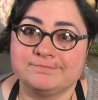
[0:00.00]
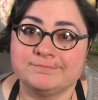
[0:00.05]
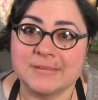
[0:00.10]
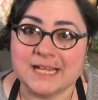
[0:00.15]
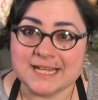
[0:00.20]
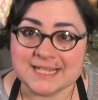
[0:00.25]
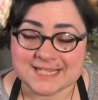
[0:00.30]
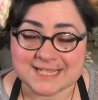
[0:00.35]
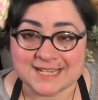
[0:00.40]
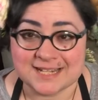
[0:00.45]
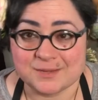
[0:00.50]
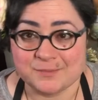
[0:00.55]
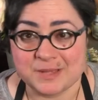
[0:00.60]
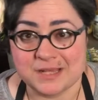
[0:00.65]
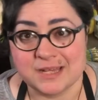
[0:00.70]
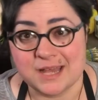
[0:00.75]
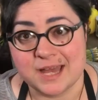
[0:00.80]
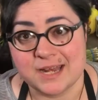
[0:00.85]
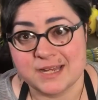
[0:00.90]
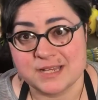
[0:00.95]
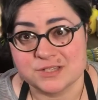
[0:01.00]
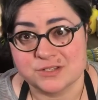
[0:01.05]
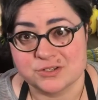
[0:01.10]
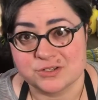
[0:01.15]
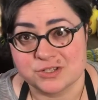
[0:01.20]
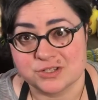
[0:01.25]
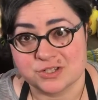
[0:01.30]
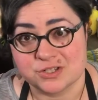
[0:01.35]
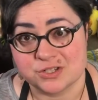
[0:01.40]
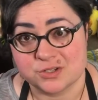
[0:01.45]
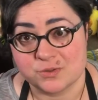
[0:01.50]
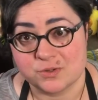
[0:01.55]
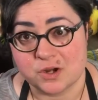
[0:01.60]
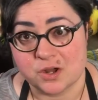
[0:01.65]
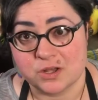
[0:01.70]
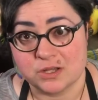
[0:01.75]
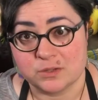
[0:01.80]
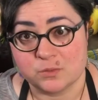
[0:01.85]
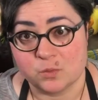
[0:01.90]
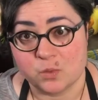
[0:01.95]
And it's gonna be a lot easier just to do it
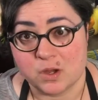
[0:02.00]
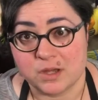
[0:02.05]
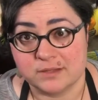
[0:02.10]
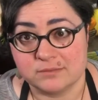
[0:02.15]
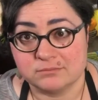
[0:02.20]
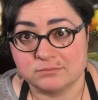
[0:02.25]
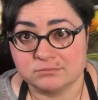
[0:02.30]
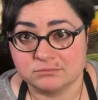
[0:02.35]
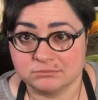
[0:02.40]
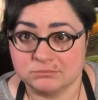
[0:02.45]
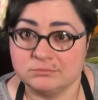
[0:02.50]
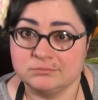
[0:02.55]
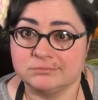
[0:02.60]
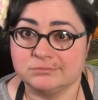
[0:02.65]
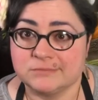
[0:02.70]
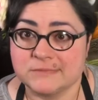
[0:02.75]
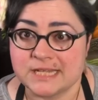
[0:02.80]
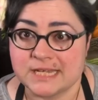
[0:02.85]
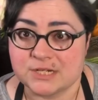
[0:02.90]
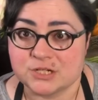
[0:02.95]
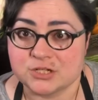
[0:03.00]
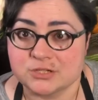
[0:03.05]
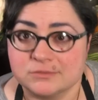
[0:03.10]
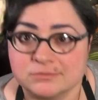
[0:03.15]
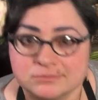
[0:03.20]
all in one dish.